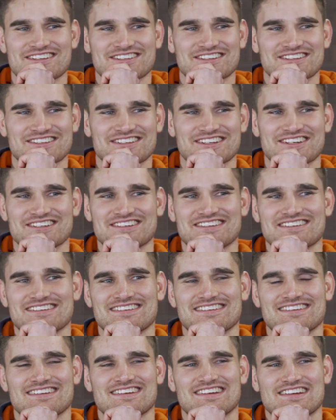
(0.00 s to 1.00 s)
I don't
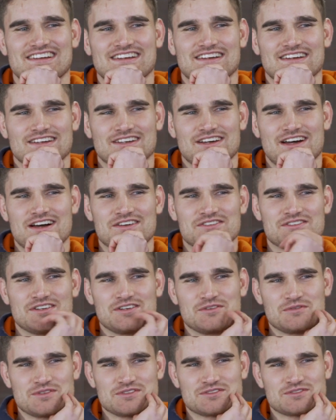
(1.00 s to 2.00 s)
know. I
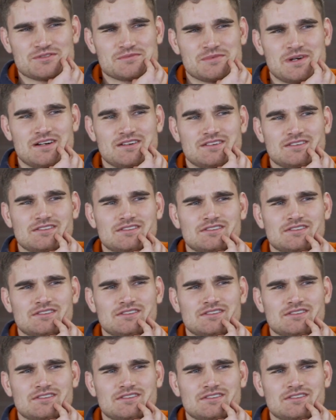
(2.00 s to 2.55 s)
think there's a few